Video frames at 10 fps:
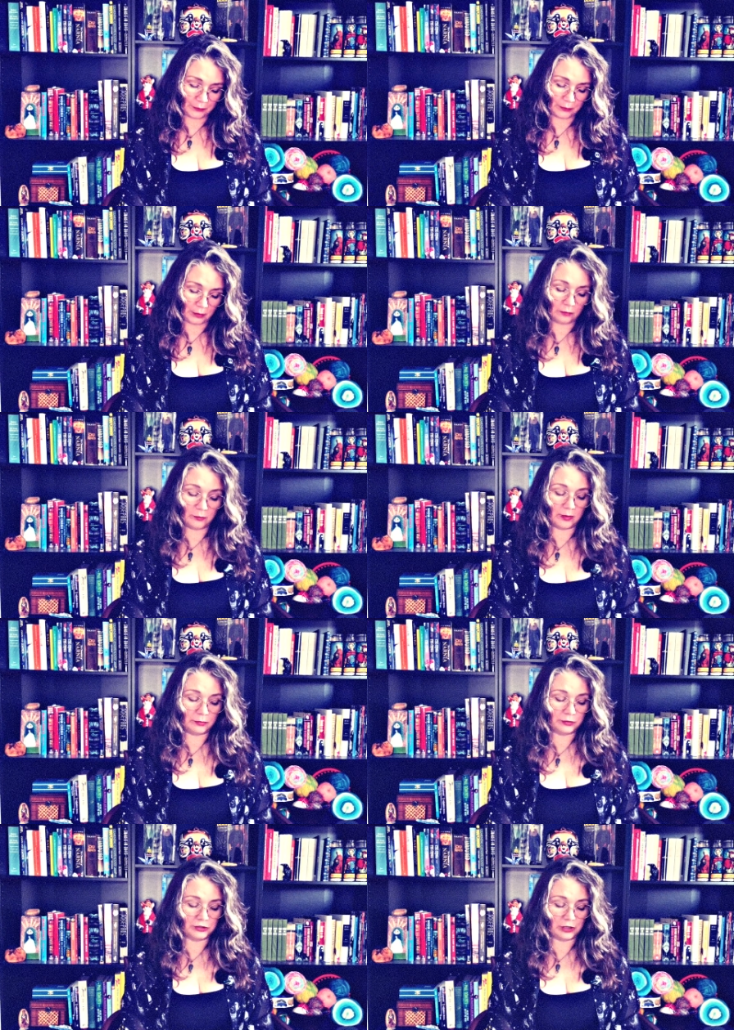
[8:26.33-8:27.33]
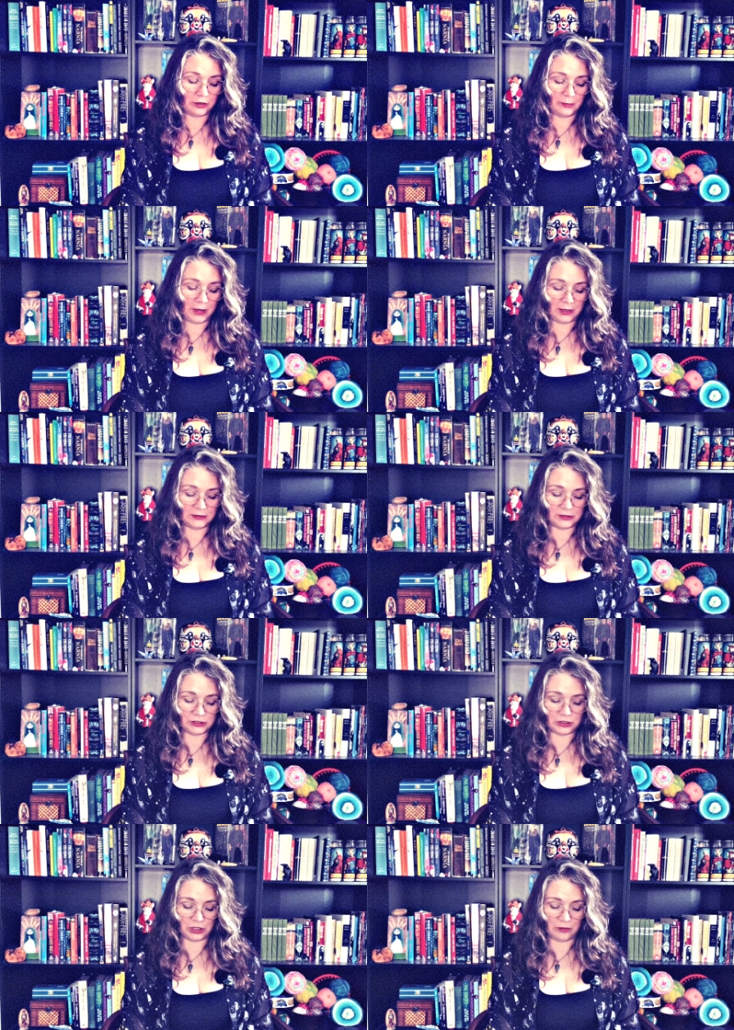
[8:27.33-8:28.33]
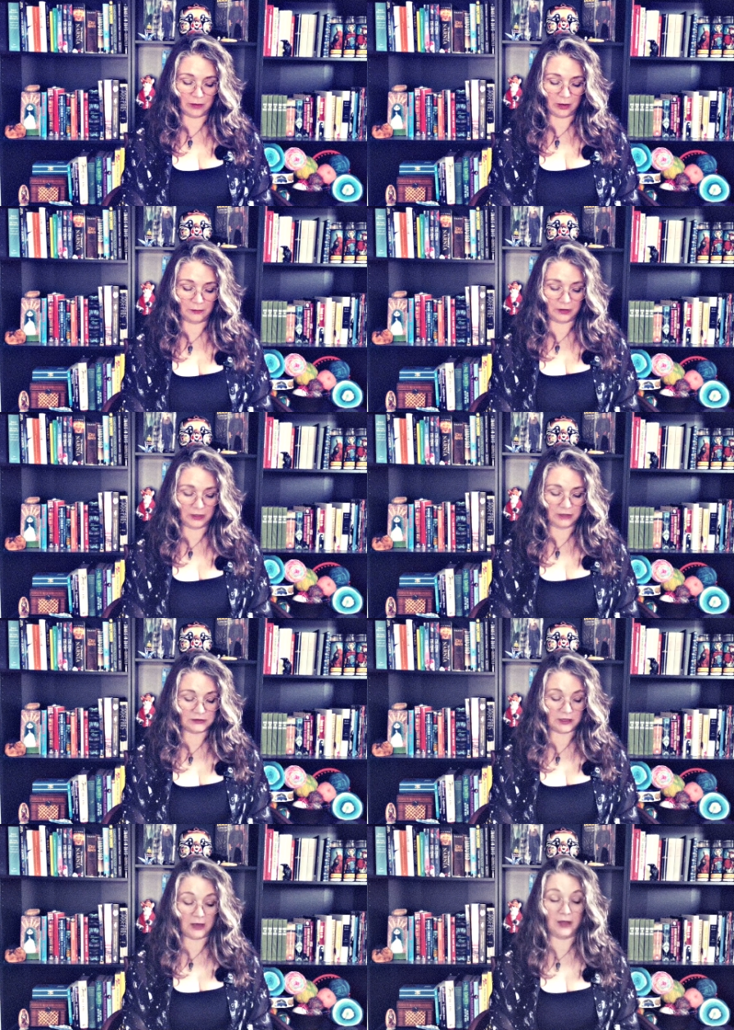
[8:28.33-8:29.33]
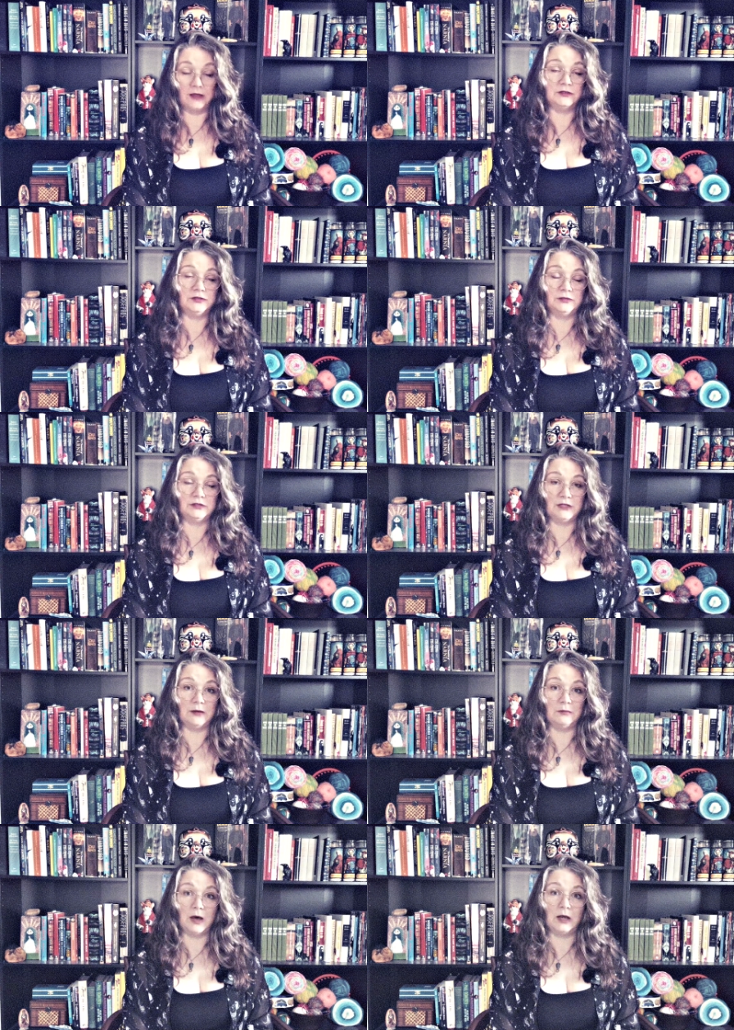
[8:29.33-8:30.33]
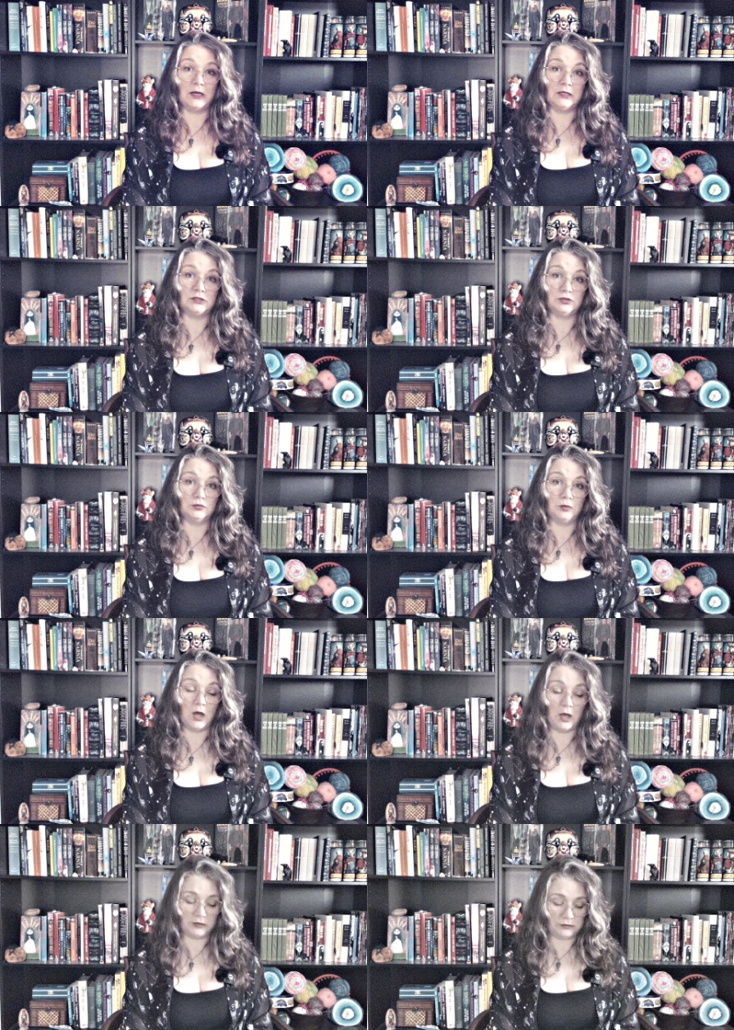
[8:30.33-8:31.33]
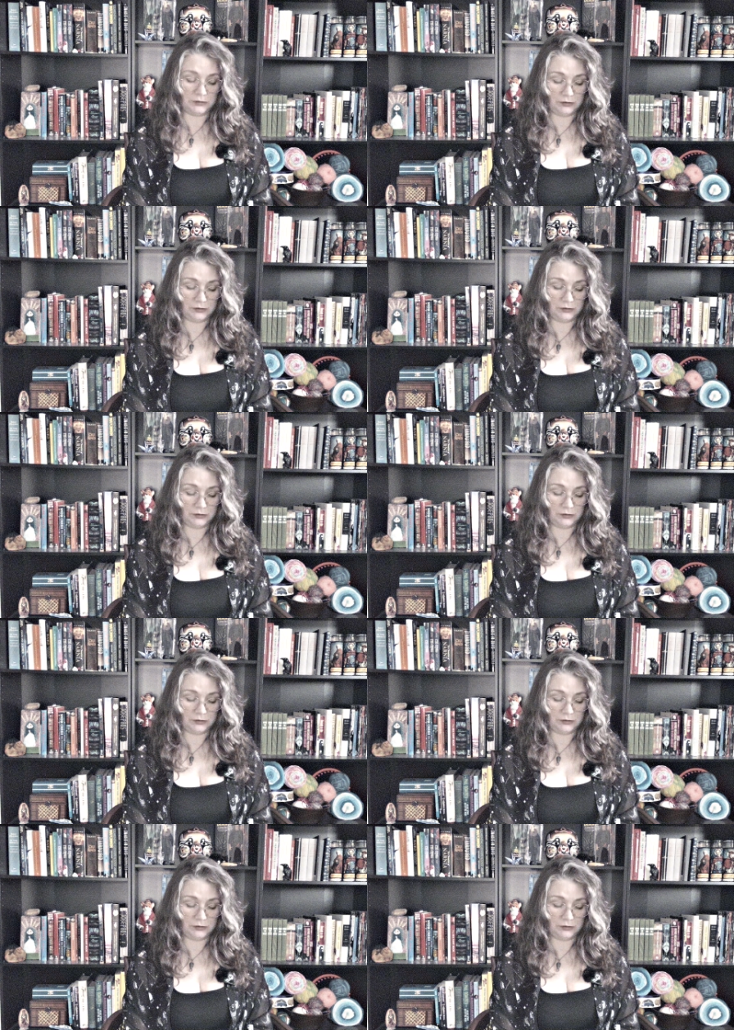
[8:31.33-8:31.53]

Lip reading: I remembered Jeremiah teaching about being tied to a dead body to rot.